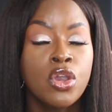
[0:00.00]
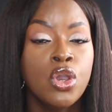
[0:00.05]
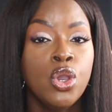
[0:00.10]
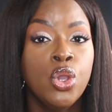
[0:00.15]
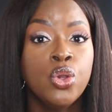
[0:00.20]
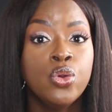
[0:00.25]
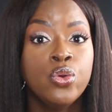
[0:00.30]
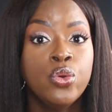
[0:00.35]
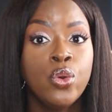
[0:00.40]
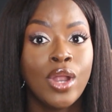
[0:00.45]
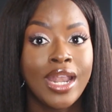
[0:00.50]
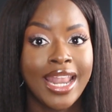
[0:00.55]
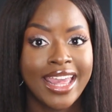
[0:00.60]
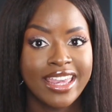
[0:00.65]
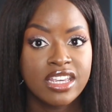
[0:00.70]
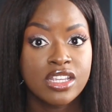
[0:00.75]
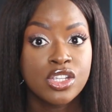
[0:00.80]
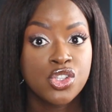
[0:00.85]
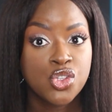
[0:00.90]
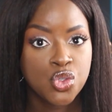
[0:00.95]
who
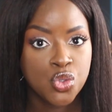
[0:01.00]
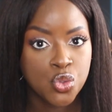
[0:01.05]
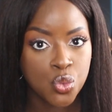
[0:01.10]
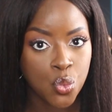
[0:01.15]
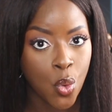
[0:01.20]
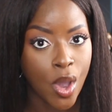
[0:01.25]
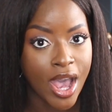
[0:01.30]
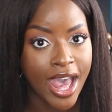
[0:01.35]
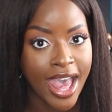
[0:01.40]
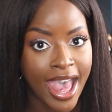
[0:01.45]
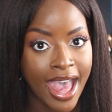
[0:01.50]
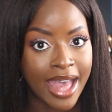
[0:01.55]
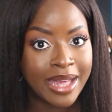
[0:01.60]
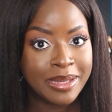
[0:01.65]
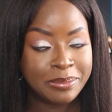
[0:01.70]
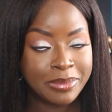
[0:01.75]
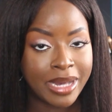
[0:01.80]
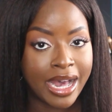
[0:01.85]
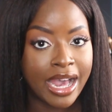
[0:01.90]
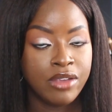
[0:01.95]
like swear
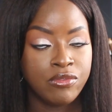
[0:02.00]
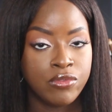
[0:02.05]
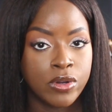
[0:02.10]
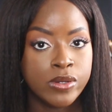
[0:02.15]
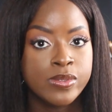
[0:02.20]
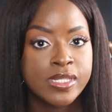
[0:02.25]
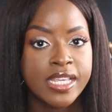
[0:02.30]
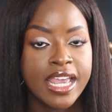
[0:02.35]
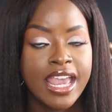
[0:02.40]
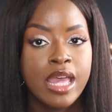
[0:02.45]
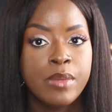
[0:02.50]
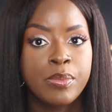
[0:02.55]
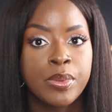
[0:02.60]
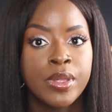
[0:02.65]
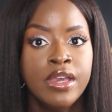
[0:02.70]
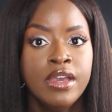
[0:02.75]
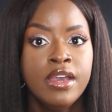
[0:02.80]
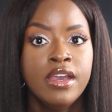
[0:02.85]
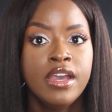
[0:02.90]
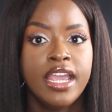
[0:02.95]
by Rosehip
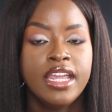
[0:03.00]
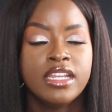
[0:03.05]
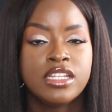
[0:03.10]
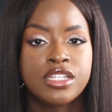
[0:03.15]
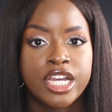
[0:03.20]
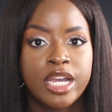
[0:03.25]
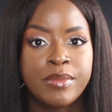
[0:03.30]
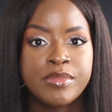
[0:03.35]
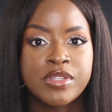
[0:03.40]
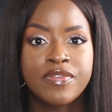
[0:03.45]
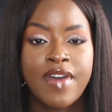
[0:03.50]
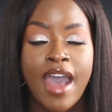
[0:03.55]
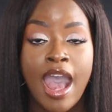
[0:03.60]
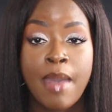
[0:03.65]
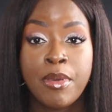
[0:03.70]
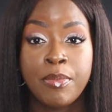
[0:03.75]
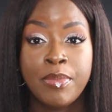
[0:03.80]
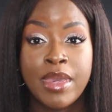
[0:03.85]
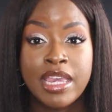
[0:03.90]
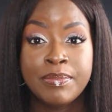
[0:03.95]
in terms of
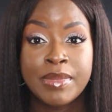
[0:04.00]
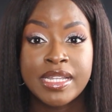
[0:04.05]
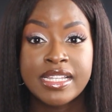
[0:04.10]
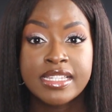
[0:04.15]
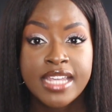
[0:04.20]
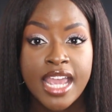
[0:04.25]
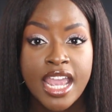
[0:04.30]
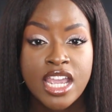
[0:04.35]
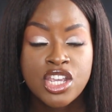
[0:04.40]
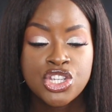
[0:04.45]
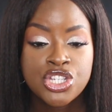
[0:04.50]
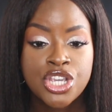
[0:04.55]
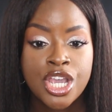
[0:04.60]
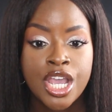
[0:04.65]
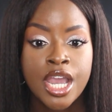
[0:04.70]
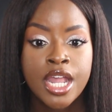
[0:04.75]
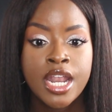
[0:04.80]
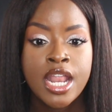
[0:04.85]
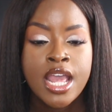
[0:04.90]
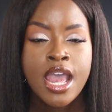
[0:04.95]

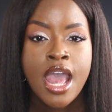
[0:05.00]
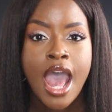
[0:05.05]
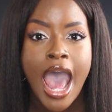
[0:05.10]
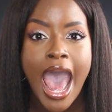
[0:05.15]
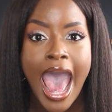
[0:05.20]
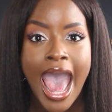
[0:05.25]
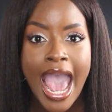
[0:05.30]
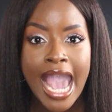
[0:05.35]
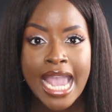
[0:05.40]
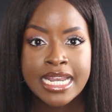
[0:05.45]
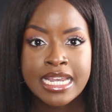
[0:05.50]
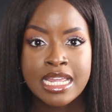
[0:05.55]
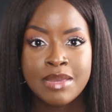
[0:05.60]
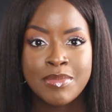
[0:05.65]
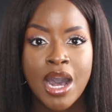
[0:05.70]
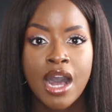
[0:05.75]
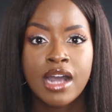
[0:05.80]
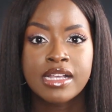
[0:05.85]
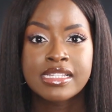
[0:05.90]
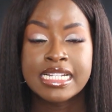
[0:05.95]
hyperpigmentation, acne
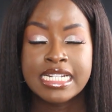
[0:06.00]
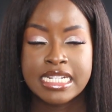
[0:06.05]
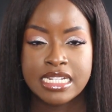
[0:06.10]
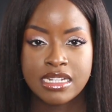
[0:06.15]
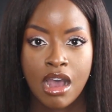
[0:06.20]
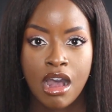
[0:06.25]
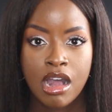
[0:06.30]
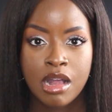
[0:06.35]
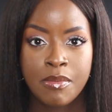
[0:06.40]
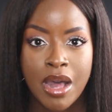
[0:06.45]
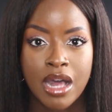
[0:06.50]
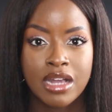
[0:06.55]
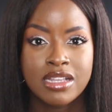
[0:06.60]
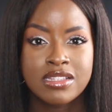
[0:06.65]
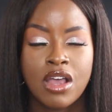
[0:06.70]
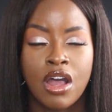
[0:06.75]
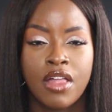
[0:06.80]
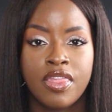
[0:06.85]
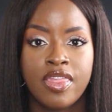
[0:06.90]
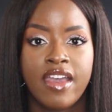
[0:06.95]
marks and dark marks
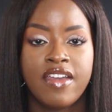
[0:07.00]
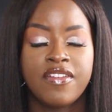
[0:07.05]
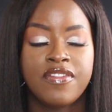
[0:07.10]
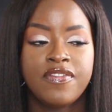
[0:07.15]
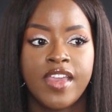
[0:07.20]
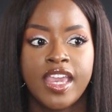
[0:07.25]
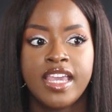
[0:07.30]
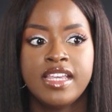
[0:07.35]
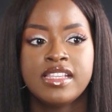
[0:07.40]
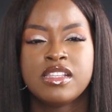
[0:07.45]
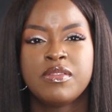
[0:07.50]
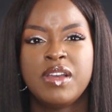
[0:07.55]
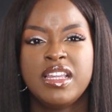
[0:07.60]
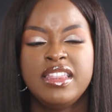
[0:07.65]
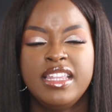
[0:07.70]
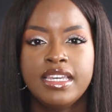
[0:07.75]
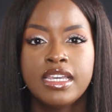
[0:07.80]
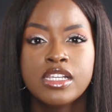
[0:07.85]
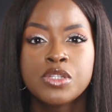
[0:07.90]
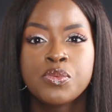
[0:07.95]
on their face. So I
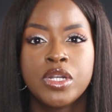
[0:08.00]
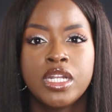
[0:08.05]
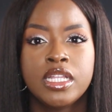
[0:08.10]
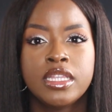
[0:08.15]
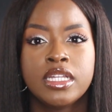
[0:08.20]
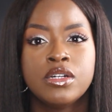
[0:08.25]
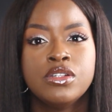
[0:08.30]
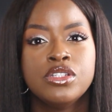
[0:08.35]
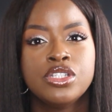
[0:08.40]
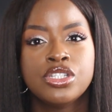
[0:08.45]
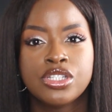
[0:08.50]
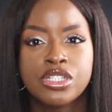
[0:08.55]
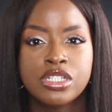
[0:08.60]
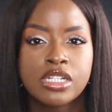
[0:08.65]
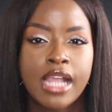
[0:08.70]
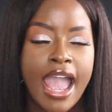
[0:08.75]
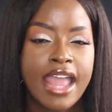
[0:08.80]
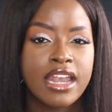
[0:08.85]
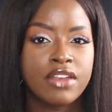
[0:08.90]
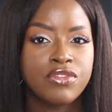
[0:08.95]
think it's one of those just to
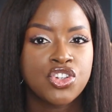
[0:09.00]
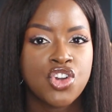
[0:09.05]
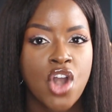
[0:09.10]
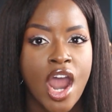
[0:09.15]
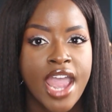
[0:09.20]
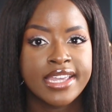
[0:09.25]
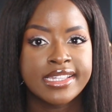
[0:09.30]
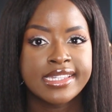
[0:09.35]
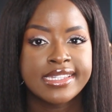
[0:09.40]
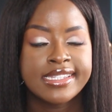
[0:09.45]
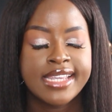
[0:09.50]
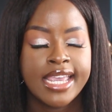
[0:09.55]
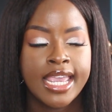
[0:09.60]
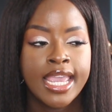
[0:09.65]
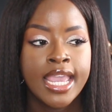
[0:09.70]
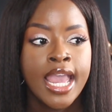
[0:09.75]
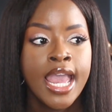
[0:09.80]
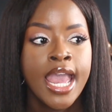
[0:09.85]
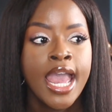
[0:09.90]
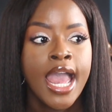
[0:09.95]
kind of try and
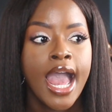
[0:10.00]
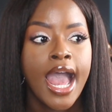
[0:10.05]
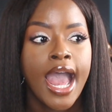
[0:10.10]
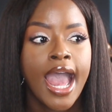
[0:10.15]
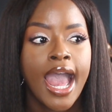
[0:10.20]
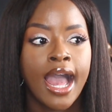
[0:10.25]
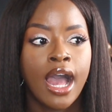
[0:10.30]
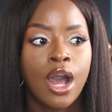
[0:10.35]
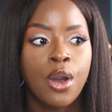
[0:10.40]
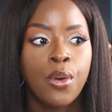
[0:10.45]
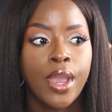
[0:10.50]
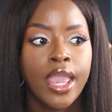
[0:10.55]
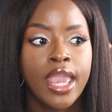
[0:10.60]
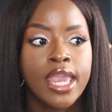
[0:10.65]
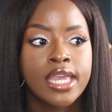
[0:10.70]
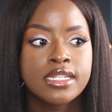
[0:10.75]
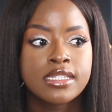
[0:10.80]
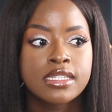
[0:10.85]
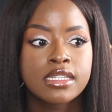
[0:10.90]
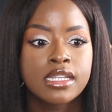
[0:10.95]
see how
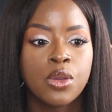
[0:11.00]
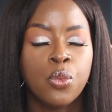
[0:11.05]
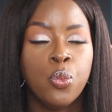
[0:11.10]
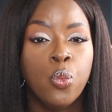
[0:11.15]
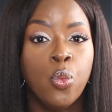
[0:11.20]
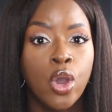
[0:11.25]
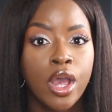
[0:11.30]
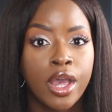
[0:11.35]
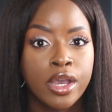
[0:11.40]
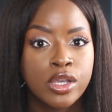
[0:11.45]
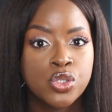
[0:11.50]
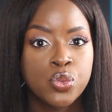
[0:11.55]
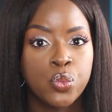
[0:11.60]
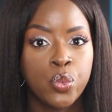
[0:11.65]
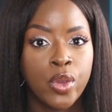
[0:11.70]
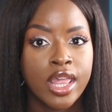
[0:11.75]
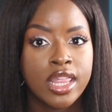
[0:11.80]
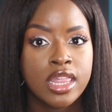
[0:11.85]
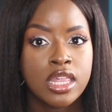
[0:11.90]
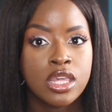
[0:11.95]
it works
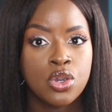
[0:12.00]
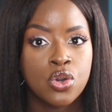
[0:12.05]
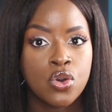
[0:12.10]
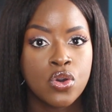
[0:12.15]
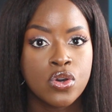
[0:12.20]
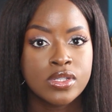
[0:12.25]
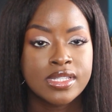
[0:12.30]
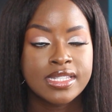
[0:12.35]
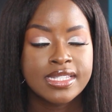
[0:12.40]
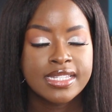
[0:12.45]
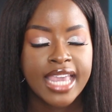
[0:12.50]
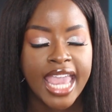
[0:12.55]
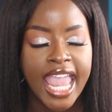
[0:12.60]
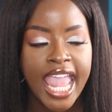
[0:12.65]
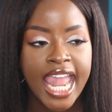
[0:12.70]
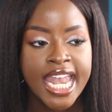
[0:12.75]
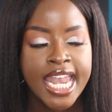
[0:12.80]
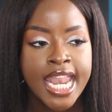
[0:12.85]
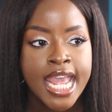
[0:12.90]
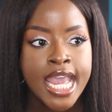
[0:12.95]
with your
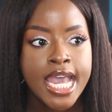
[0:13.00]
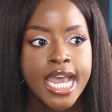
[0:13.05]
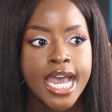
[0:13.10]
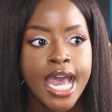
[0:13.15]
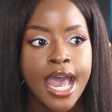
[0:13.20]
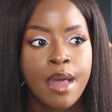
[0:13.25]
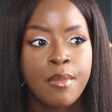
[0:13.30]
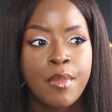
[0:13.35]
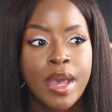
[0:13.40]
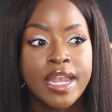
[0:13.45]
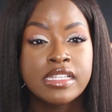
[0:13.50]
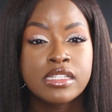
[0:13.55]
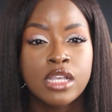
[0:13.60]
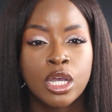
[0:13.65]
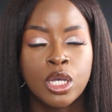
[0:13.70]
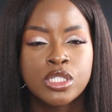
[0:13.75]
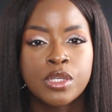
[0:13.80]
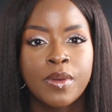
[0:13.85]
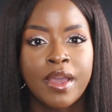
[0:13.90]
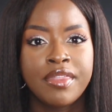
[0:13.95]
skin. And it's
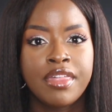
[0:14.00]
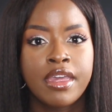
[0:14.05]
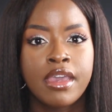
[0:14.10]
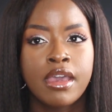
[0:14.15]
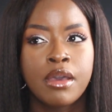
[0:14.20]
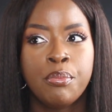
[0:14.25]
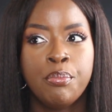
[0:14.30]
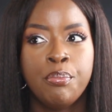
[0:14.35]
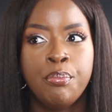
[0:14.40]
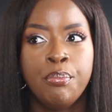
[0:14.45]
also, I think,